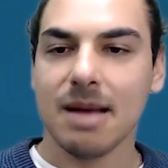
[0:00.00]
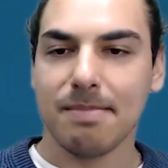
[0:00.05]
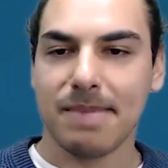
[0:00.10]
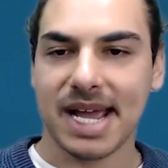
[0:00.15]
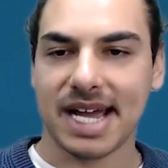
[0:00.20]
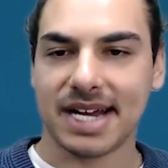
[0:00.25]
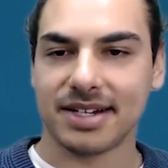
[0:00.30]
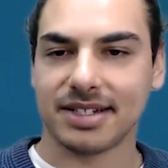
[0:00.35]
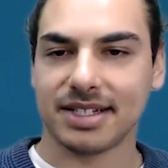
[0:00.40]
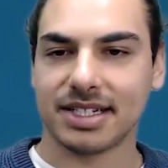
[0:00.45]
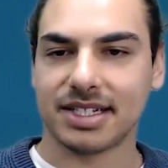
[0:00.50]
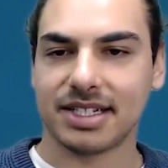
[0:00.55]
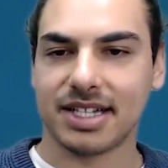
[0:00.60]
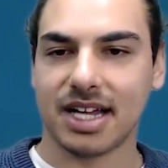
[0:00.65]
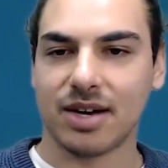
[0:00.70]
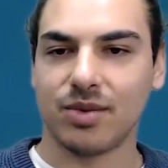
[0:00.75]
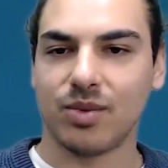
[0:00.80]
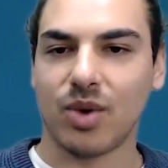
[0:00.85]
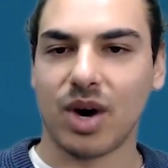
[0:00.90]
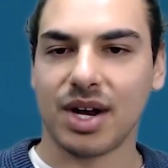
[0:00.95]
Panelists
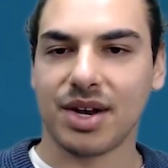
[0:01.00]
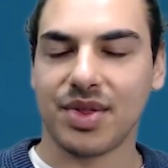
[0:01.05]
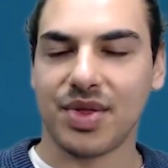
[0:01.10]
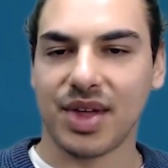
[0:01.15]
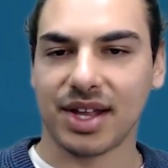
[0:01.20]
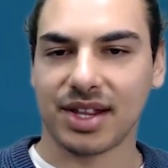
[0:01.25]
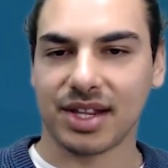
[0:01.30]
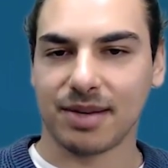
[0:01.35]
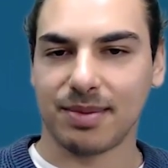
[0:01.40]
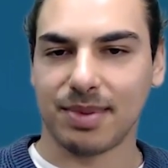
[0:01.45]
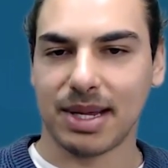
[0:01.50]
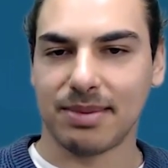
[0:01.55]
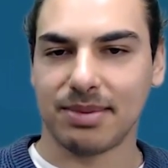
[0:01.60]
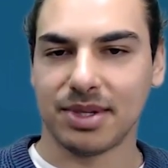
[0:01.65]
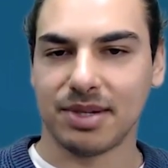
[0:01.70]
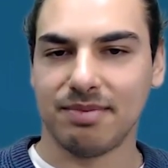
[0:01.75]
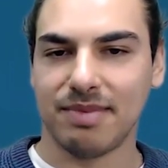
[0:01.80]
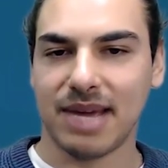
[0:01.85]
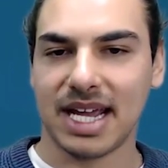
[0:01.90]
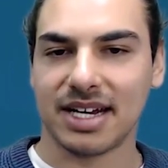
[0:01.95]
said one thing that
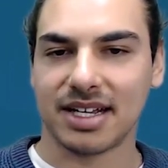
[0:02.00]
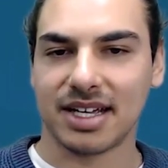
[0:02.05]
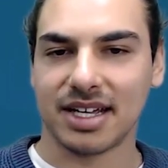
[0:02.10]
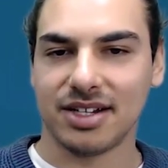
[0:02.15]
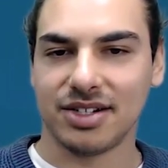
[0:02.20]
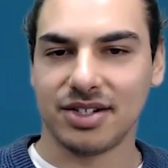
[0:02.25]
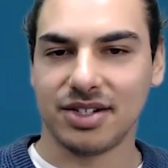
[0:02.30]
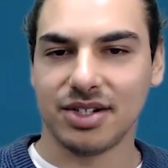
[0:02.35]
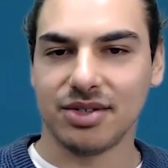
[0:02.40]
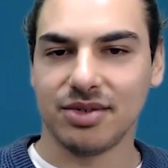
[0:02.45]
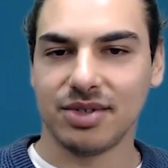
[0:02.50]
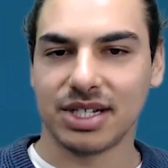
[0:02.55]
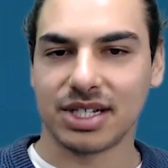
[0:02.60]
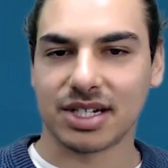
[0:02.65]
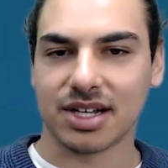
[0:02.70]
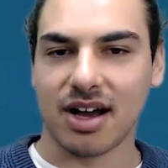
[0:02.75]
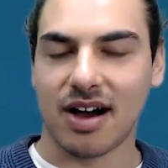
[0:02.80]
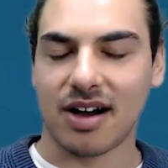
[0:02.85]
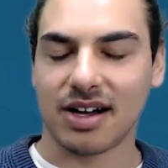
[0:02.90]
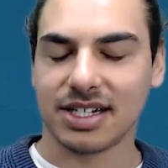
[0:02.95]
people in Maine can do is
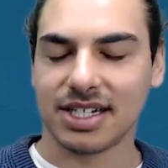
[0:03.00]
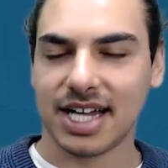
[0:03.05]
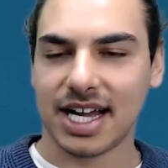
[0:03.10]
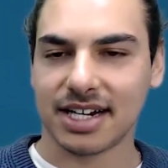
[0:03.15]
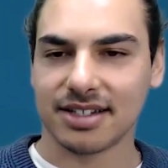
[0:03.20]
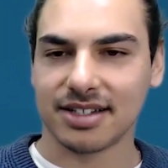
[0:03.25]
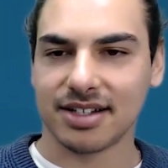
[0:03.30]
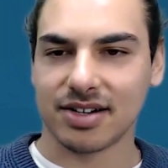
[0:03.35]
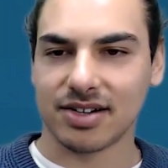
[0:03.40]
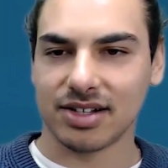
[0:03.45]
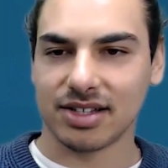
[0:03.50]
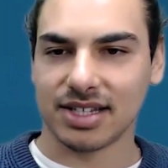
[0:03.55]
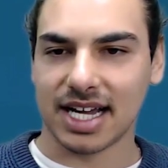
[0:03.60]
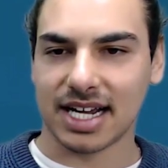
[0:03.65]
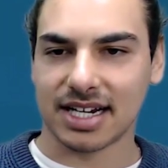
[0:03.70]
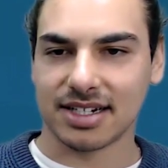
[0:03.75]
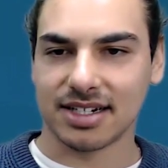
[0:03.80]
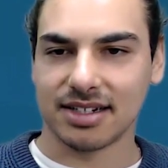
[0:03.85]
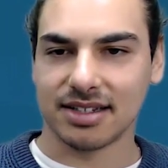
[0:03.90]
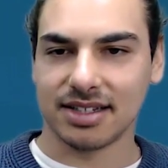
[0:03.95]
contact their
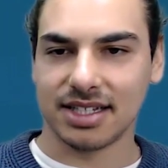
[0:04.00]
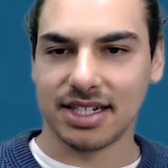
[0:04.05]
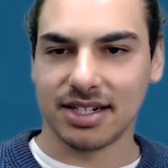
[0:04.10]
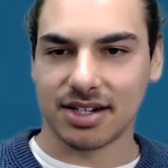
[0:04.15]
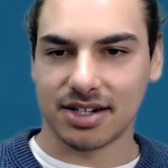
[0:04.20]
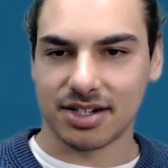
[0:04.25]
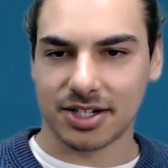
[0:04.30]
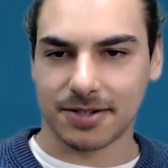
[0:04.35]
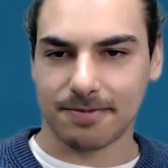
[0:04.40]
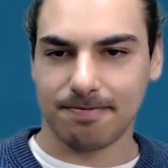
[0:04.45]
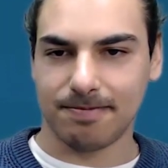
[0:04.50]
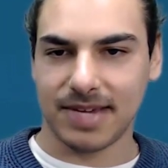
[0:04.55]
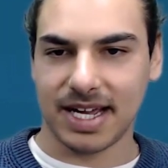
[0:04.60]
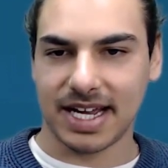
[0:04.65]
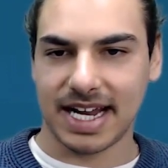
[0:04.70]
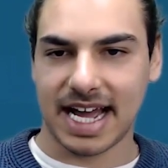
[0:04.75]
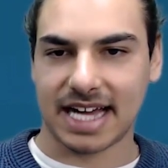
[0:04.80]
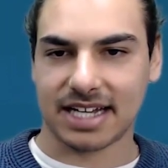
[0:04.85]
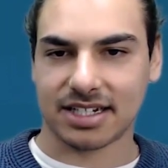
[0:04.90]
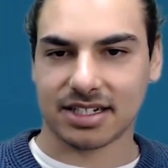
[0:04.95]
elected leaders
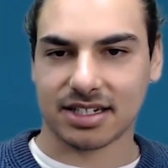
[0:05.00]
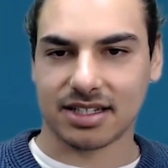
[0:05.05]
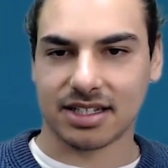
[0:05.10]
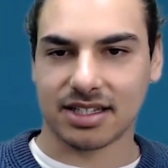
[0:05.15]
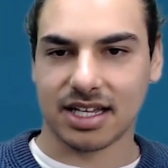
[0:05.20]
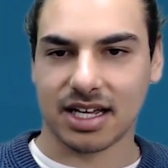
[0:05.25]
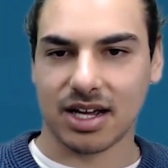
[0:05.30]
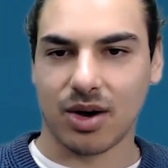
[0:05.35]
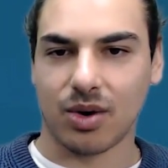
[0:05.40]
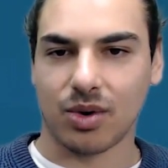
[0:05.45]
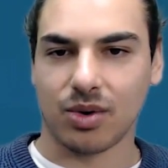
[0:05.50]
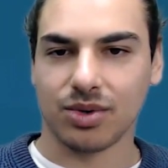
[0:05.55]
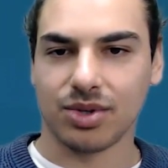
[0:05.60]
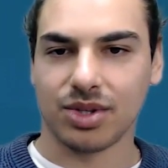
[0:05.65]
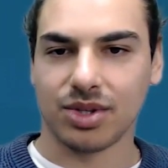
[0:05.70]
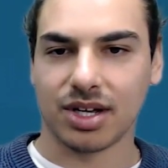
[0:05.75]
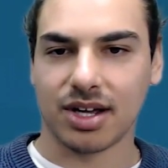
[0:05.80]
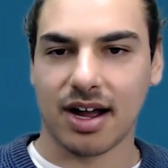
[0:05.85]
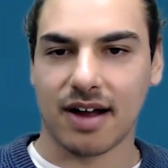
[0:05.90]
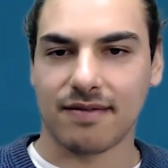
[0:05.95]
and ask that they
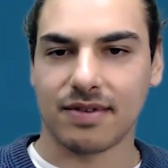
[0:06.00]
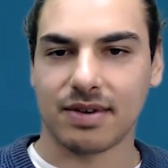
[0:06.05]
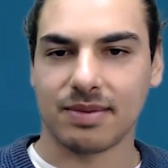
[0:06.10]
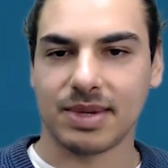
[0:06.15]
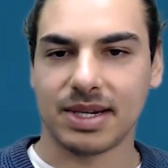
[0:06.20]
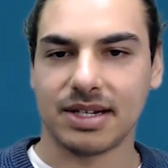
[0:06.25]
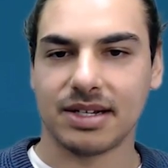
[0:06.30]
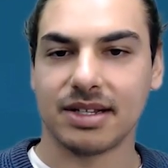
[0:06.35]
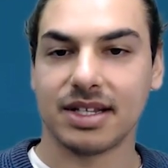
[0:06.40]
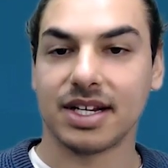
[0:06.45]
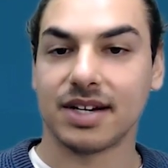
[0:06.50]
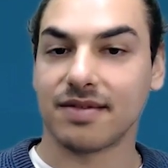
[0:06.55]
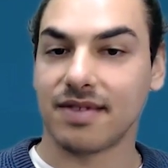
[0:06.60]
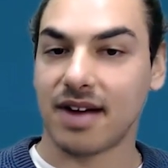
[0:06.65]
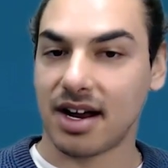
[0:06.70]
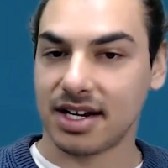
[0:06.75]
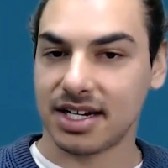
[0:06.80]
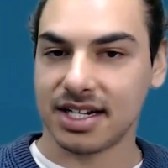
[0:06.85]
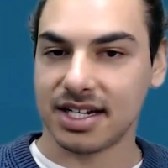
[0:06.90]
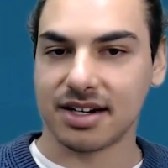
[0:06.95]
hold the government, the
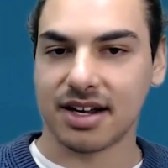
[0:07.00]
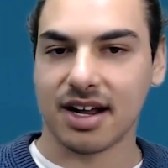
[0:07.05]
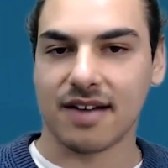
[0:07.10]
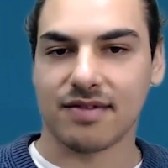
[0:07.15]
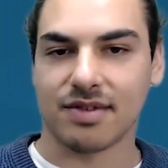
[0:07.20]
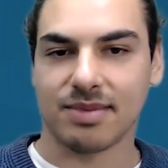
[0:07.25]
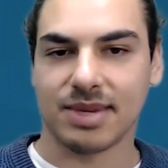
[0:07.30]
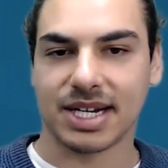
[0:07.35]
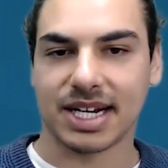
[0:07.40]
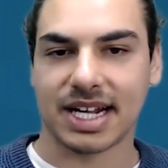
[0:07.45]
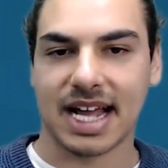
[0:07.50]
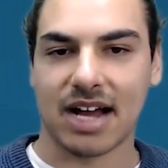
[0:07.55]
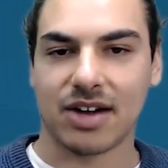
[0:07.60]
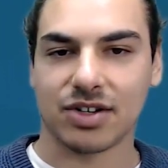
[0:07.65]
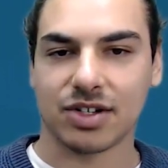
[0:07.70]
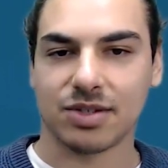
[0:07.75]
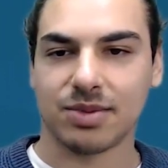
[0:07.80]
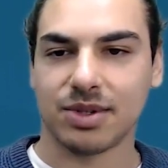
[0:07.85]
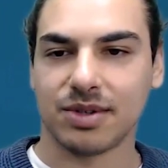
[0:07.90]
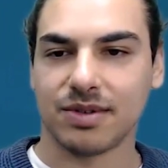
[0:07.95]
Iranian government,
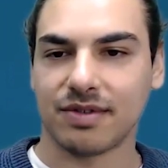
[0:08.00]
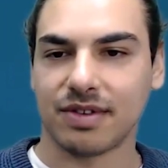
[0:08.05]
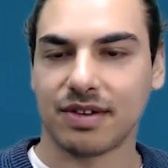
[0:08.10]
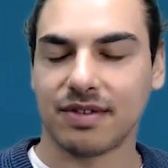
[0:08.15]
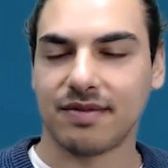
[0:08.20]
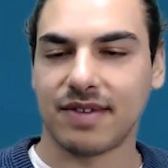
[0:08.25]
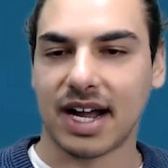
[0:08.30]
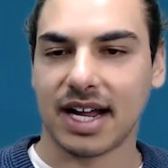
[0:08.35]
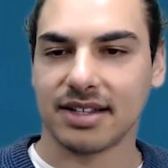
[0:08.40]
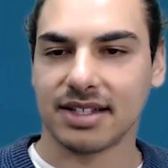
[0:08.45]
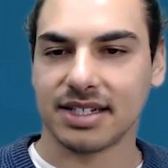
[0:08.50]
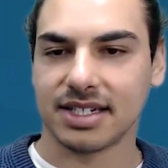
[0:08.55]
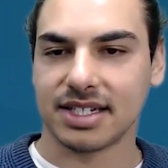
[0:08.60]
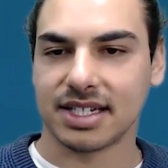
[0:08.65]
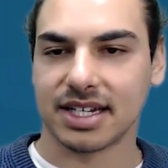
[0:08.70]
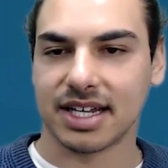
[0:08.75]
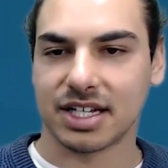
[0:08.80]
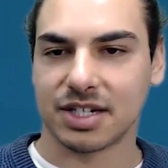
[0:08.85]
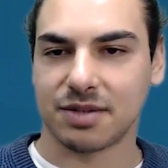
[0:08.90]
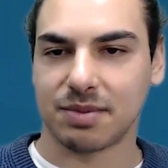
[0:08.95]
accountable for violence
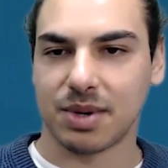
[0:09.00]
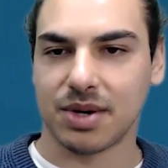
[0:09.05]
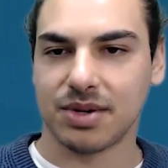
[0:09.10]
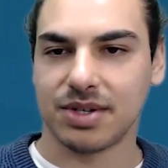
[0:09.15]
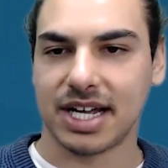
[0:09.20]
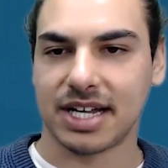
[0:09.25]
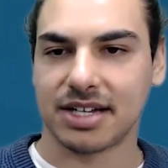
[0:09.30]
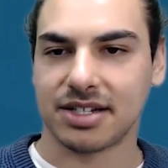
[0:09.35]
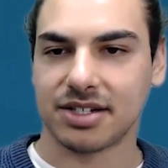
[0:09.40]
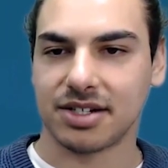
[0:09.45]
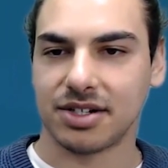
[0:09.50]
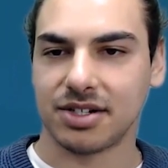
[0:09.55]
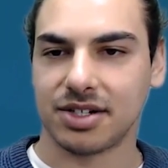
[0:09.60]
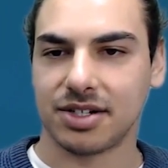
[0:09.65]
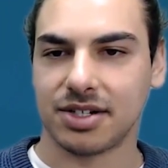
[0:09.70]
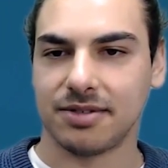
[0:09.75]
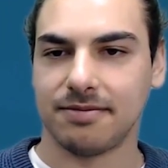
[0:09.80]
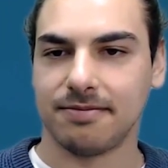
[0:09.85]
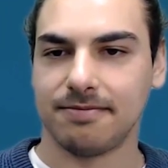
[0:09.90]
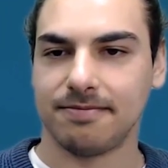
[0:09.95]
against protesters.